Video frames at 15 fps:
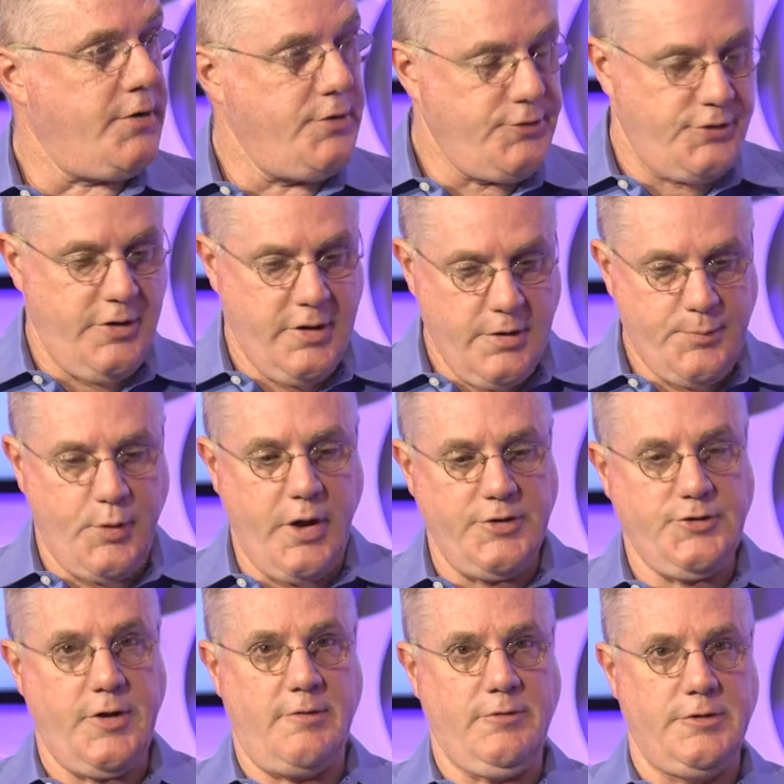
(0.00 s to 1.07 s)
who's the
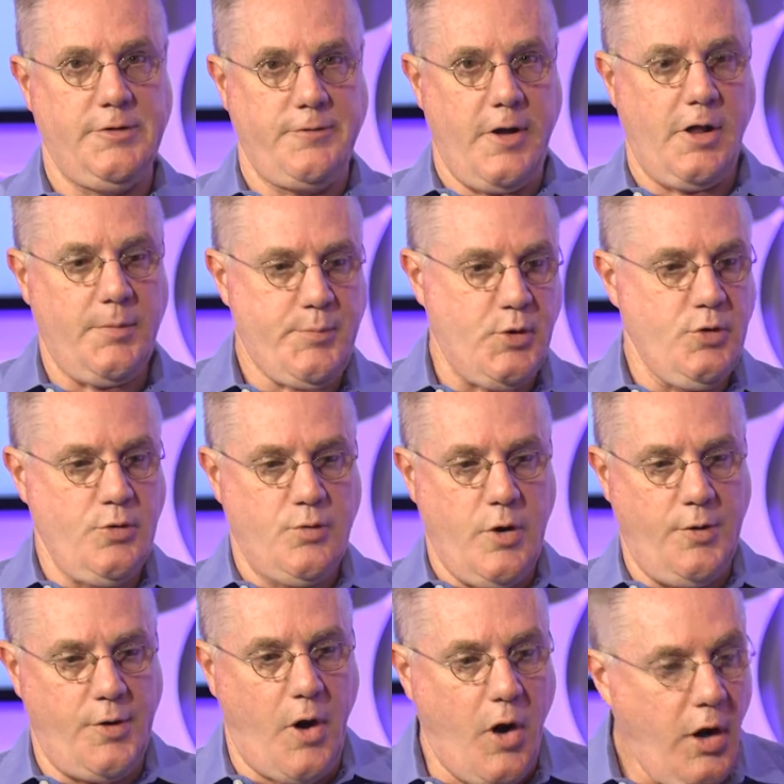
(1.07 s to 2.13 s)
enterprise level developer who
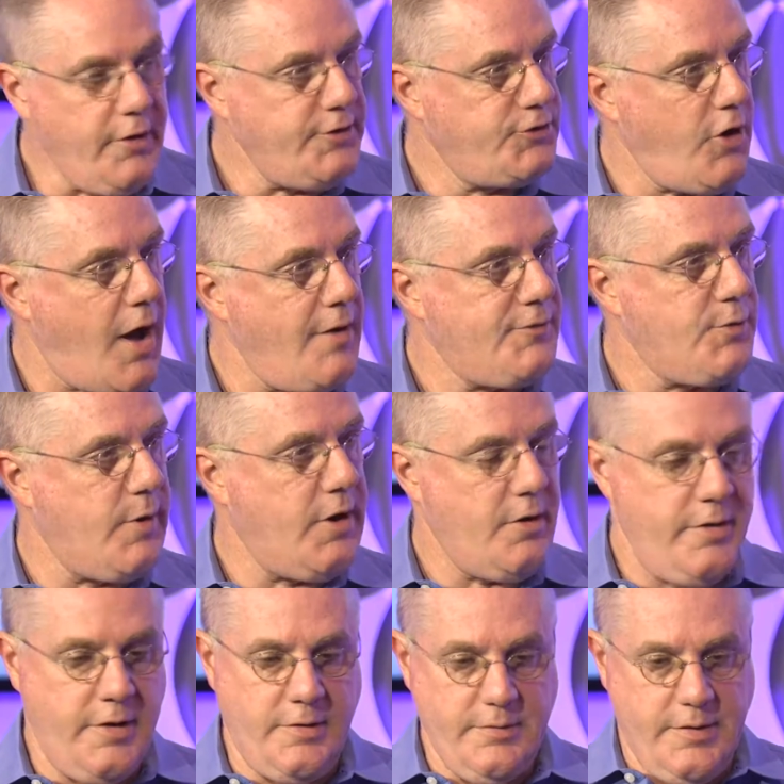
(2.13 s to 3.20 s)
wrote all the software
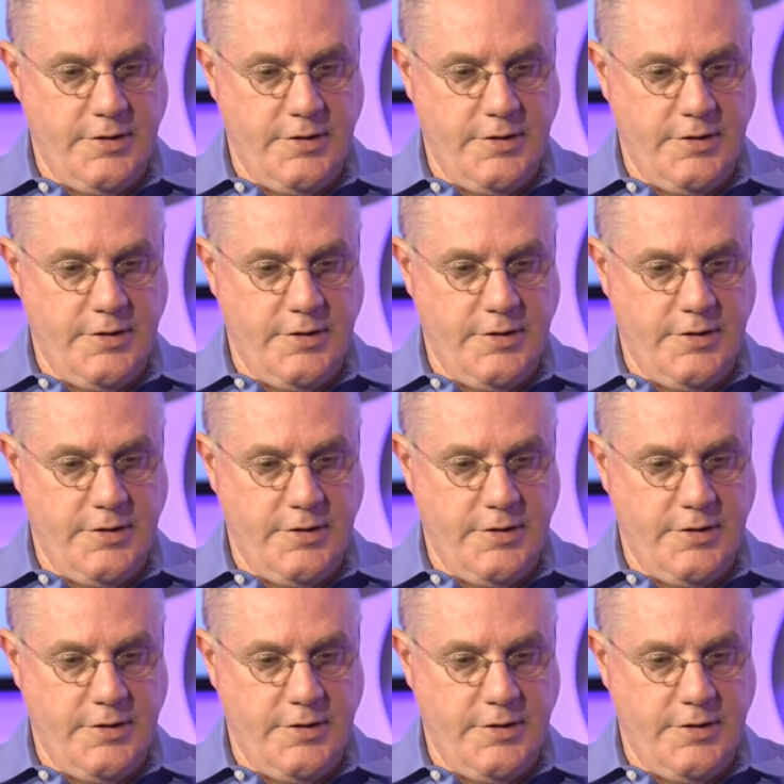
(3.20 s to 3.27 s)
that